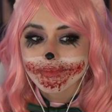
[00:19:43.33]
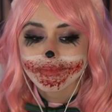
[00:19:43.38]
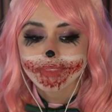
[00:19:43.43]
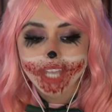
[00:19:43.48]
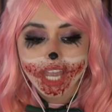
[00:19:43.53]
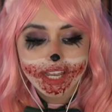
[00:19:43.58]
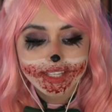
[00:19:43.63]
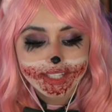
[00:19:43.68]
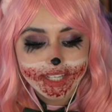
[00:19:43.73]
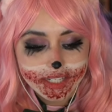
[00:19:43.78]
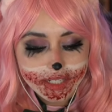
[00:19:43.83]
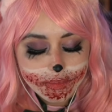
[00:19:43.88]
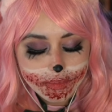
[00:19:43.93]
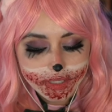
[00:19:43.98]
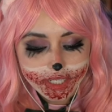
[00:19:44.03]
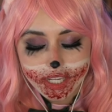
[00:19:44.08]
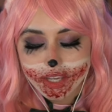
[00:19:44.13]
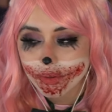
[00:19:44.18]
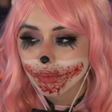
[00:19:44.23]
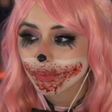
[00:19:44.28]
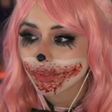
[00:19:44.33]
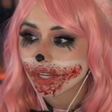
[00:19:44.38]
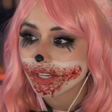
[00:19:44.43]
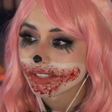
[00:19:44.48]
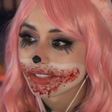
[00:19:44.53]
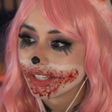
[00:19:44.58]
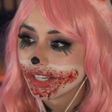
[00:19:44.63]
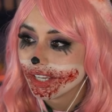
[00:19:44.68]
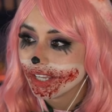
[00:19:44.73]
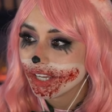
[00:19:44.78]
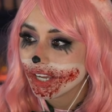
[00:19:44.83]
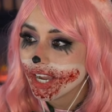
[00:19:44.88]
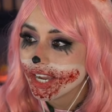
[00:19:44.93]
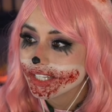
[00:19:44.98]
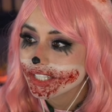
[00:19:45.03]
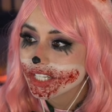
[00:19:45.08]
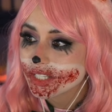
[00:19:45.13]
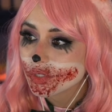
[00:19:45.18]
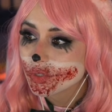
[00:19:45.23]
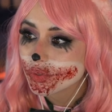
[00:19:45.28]
has anybody, hold on. I
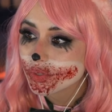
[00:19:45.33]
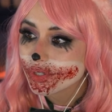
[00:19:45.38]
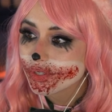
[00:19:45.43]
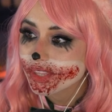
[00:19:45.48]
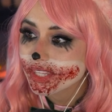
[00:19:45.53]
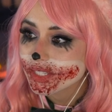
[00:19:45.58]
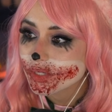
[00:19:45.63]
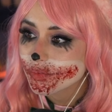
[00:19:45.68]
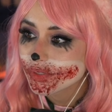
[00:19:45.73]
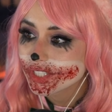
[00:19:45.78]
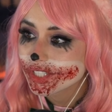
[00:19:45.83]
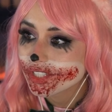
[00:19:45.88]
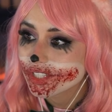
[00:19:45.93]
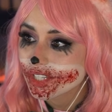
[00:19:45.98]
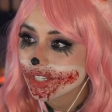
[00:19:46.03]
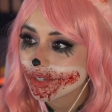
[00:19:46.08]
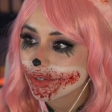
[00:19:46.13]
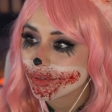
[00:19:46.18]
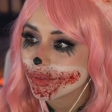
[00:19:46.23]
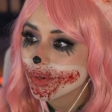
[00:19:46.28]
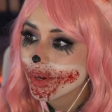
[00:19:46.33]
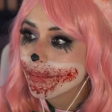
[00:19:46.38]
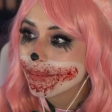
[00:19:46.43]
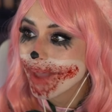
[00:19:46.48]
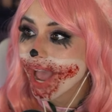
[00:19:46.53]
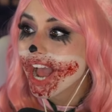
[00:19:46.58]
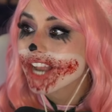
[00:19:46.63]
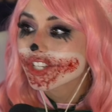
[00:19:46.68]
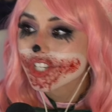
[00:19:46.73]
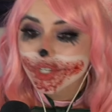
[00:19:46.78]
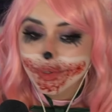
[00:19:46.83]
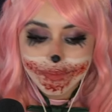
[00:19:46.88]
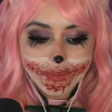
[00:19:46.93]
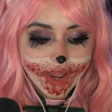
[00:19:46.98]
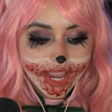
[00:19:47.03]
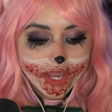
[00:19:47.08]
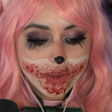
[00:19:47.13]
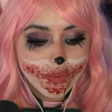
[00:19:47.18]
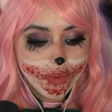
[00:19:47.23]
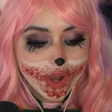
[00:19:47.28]
just ordered this one too. Magic
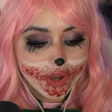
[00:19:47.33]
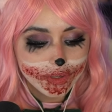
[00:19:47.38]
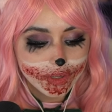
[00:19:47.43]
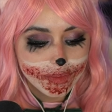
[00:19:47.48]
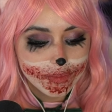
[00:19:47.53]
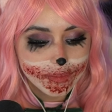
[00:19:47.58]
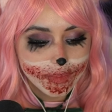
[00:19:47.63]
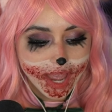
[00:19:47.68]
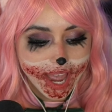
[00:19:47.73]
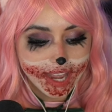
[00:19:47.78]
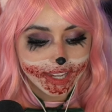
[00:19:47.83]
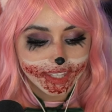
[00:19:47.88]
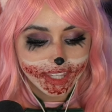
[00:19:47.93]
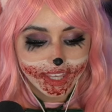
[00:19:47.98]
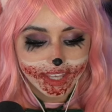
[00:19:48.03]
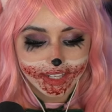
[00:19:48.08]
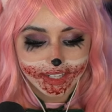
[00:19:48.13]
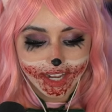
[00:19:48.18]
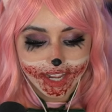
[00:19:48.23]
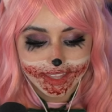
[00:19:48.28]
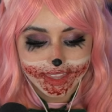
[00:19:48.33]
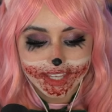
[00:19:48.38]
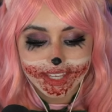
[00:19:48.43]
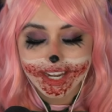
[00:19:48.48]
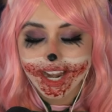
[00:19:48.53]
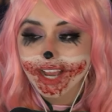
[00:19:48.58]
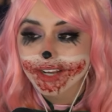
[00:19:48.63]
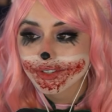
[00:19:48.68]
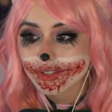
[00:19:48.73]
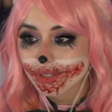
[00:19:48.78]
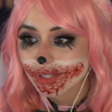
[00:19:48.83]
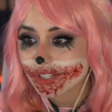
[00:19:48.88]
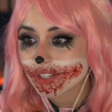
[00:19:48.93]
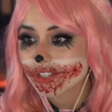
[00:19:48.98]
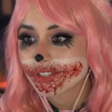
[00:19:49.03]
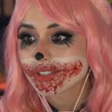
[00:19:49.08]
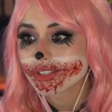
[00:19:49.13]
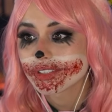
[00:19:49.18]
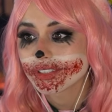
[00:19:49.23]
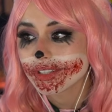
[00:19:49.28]
Mike, welcome back in. I think it actually
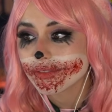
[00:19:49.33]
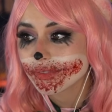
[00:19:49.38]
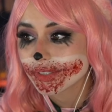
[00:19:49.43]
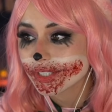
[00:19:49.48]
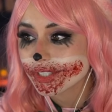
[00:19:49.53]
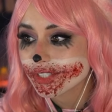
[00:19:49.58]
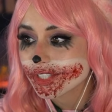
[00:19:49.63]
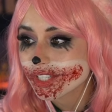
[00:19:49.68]
just delivered